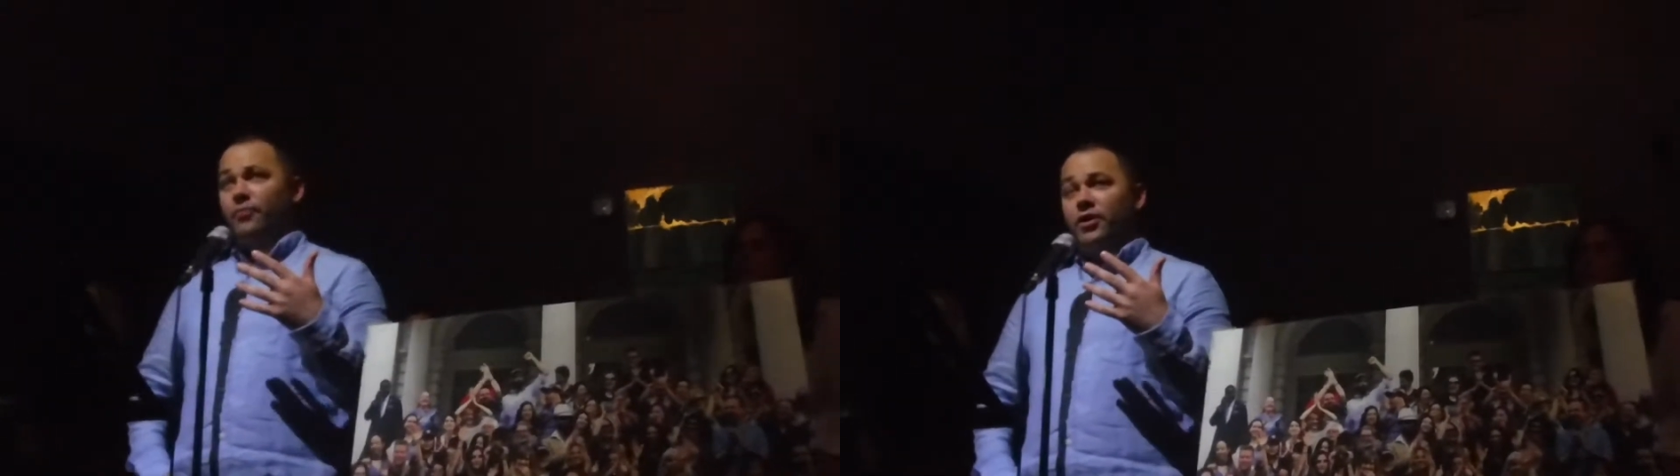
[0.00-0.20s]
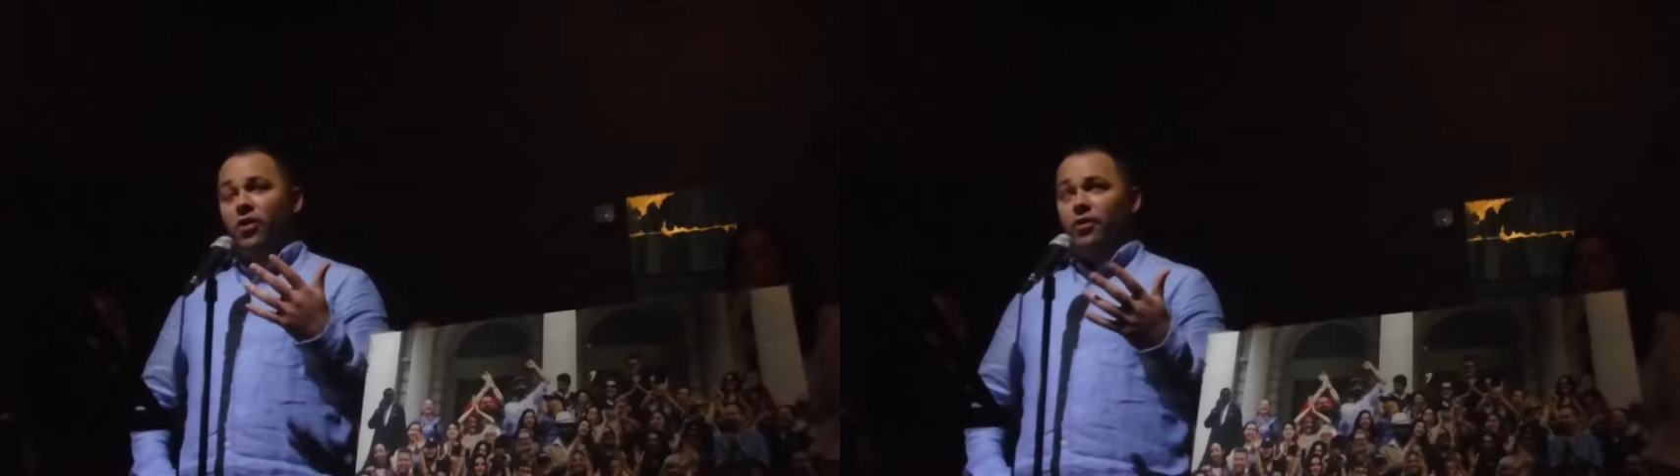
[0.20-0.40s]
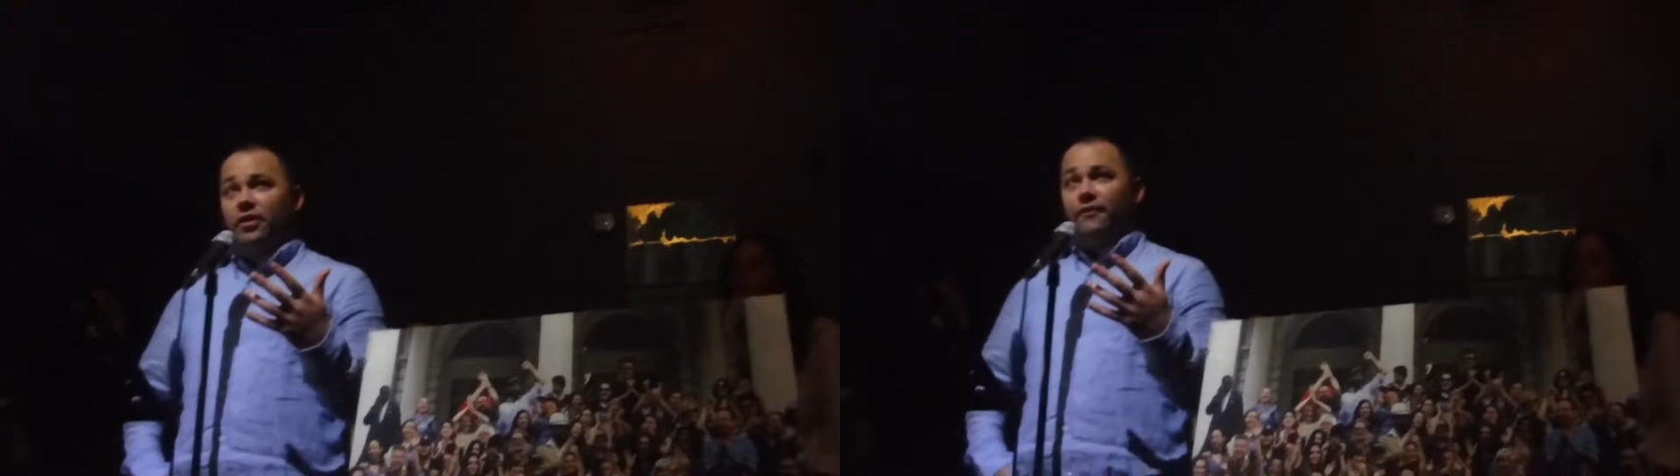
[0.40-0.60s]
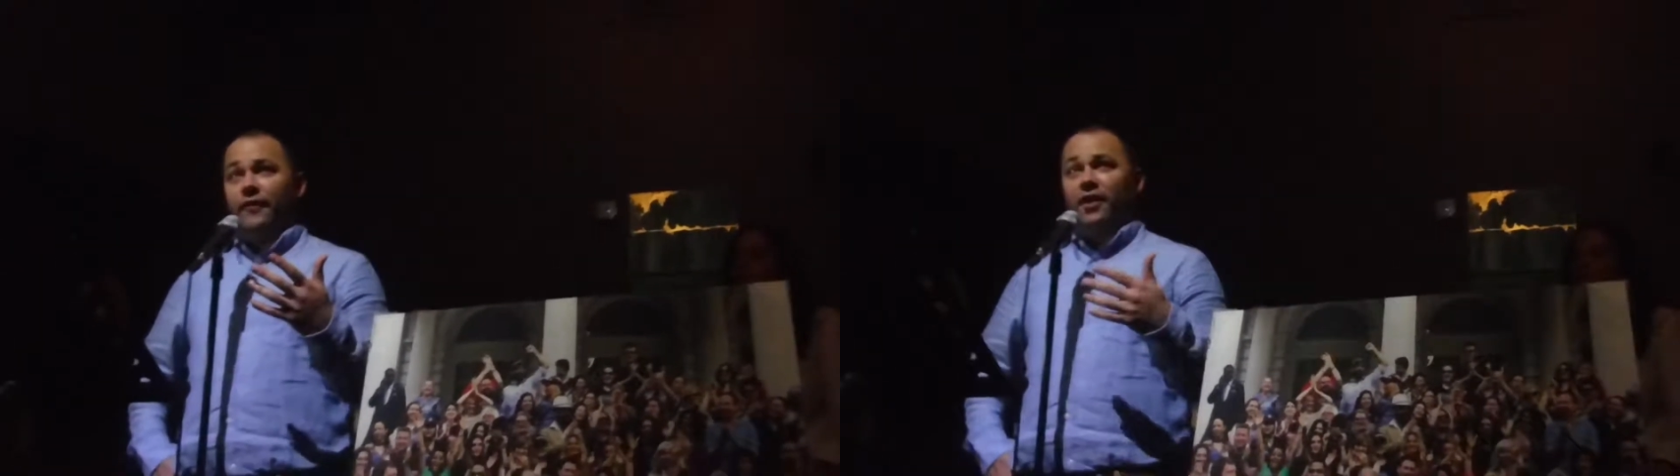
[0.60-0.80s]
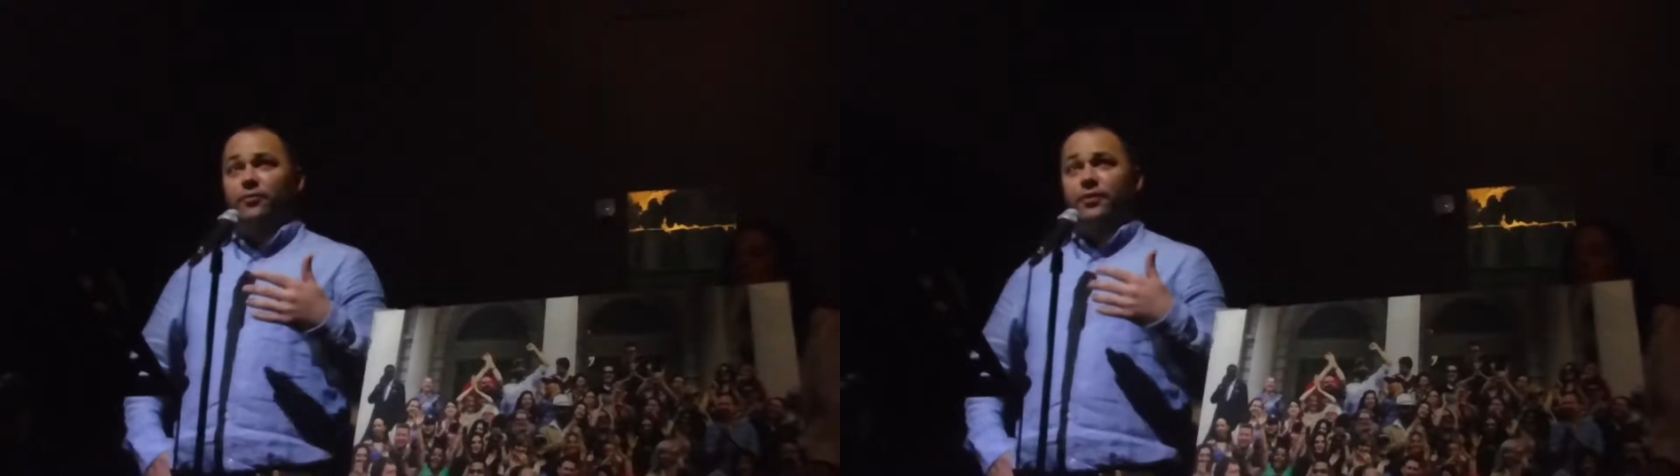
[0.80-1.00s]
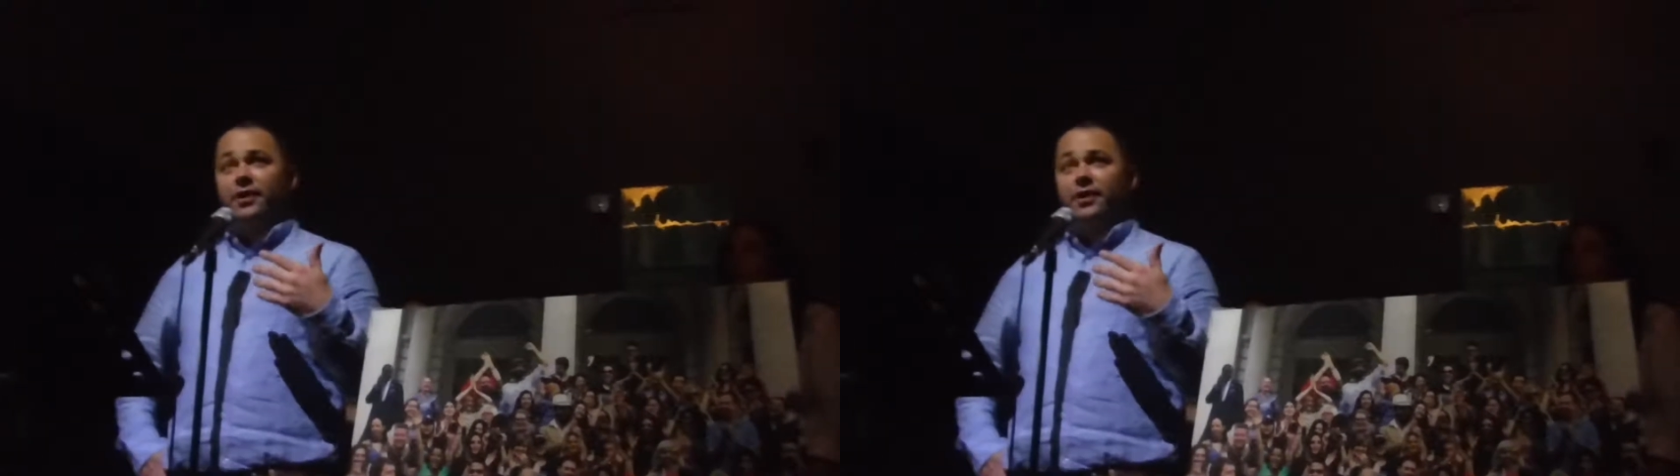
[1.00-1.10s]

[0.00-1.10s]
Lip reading: we currently face with